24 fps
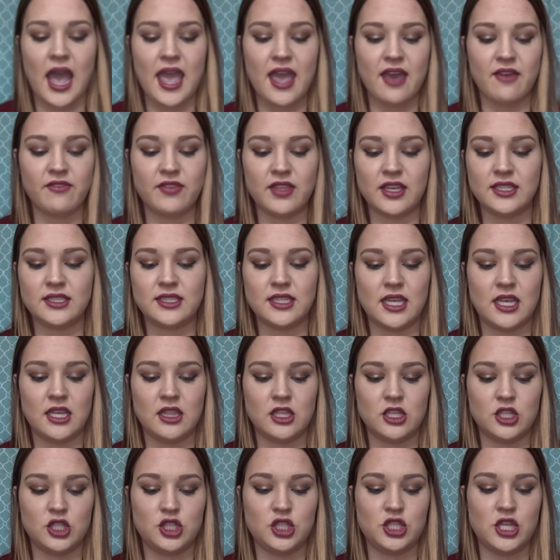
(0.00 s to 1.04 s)
have this in
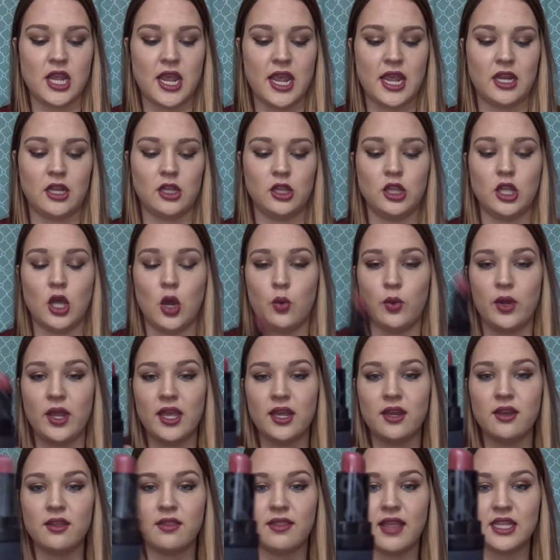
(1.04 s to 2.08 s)
the shade
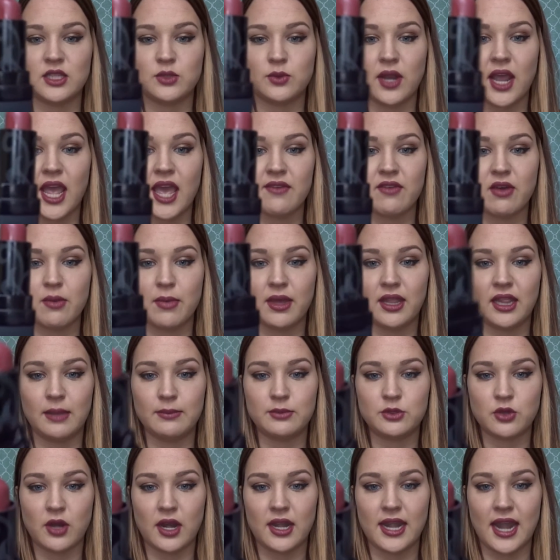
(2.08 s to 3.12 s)
Loaded, and that's what I have on my
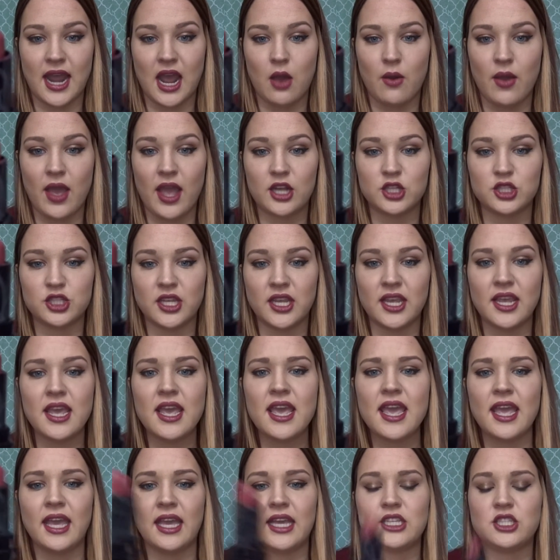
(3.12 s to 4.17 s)
lips right now, actually.
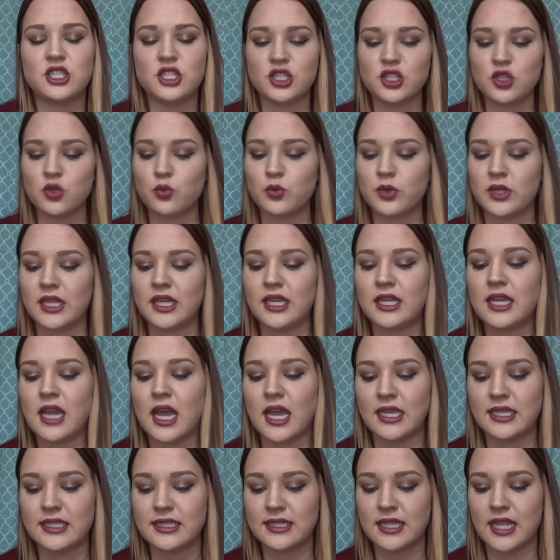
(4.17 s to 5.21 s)
It's just a really
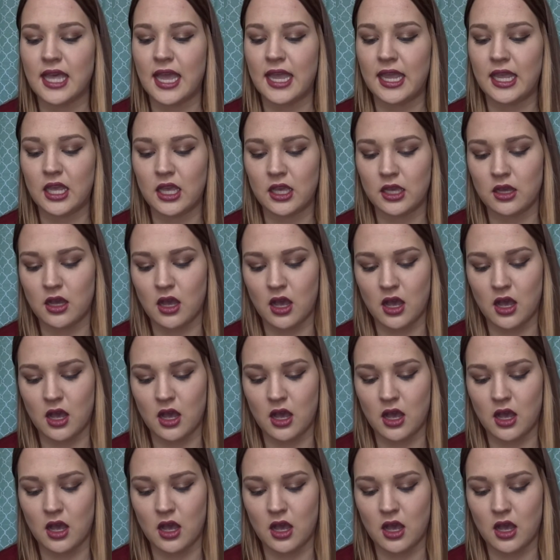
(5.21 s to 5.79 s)
nice, like